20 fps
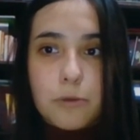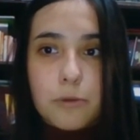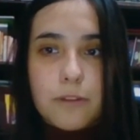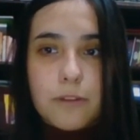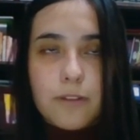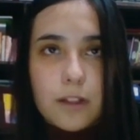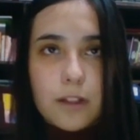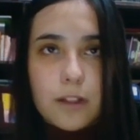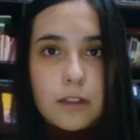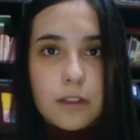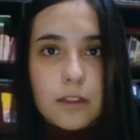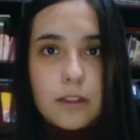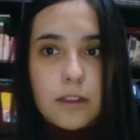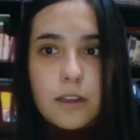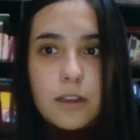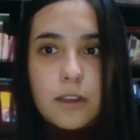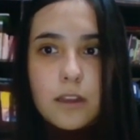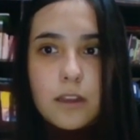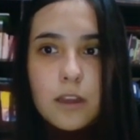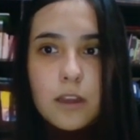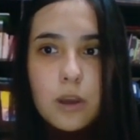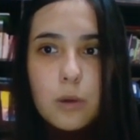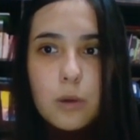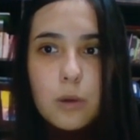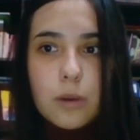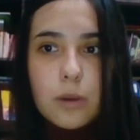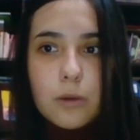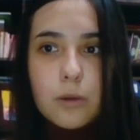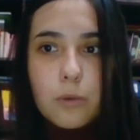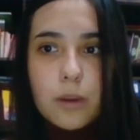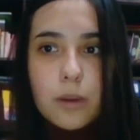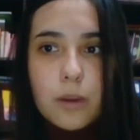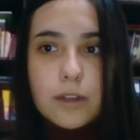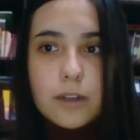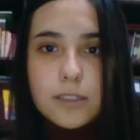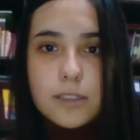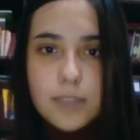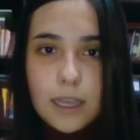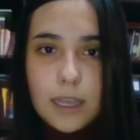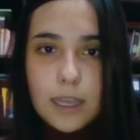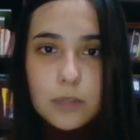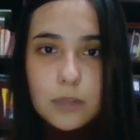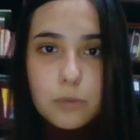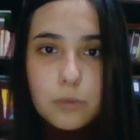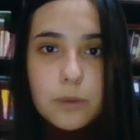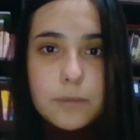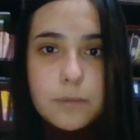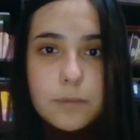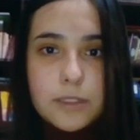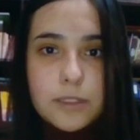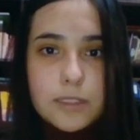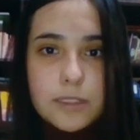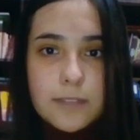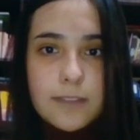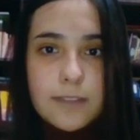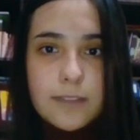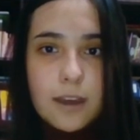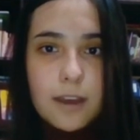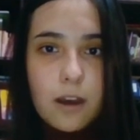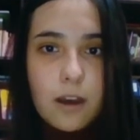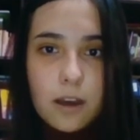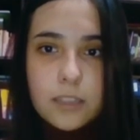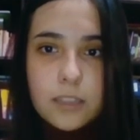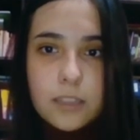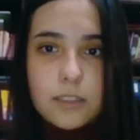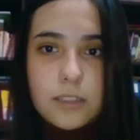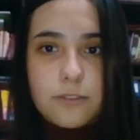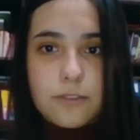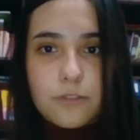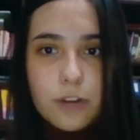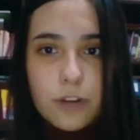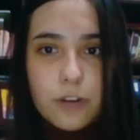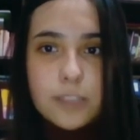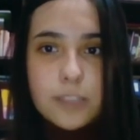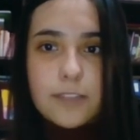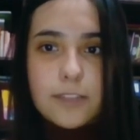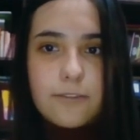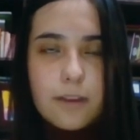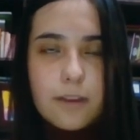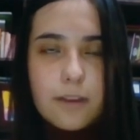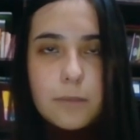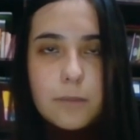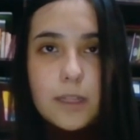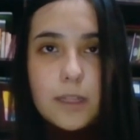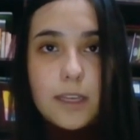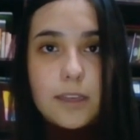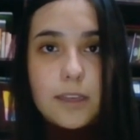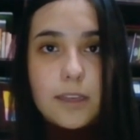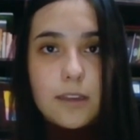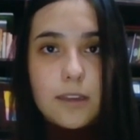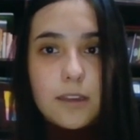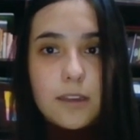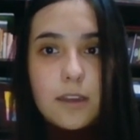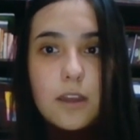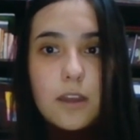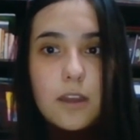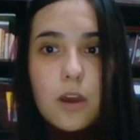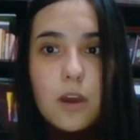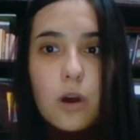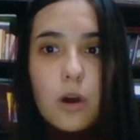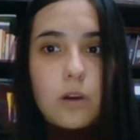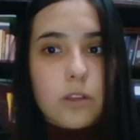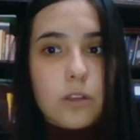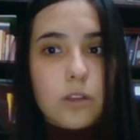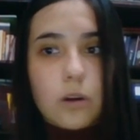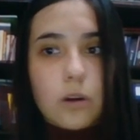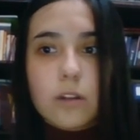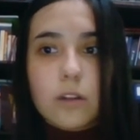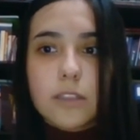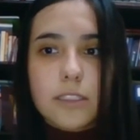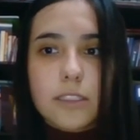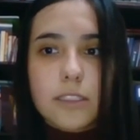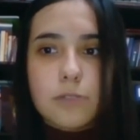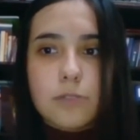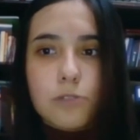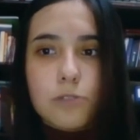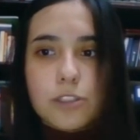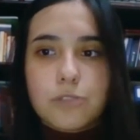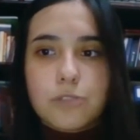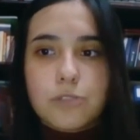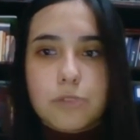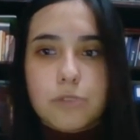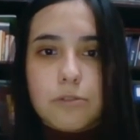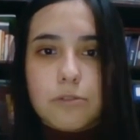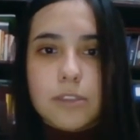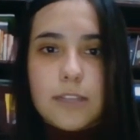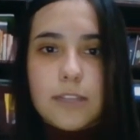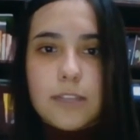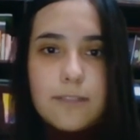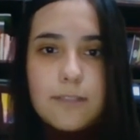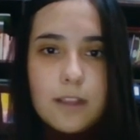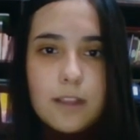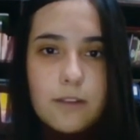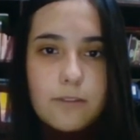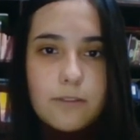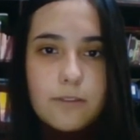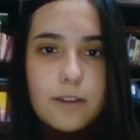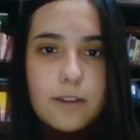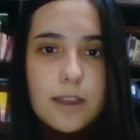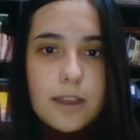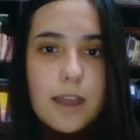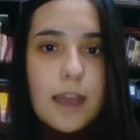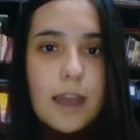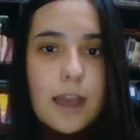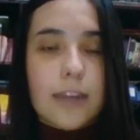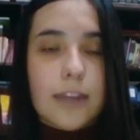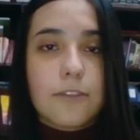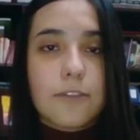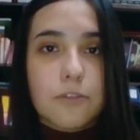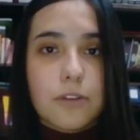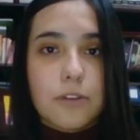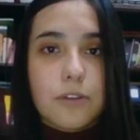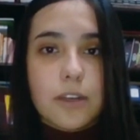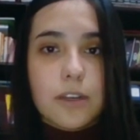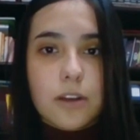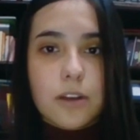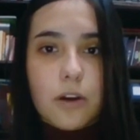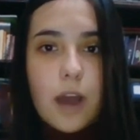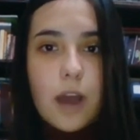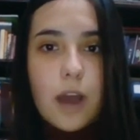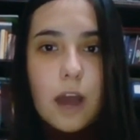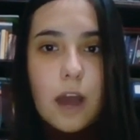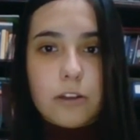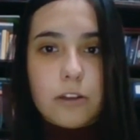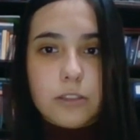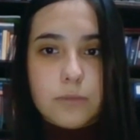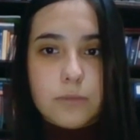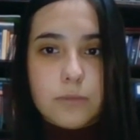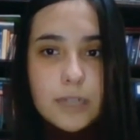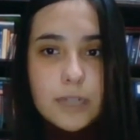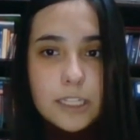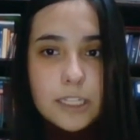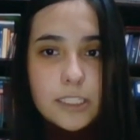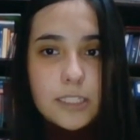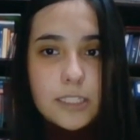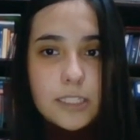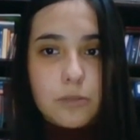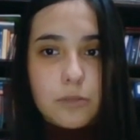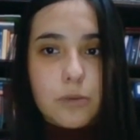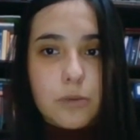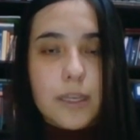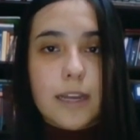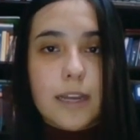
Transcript: fall. When we are sad, we perceive the hugs of friends and family. On all these situations, we receive love, and if we know how to manage it, we can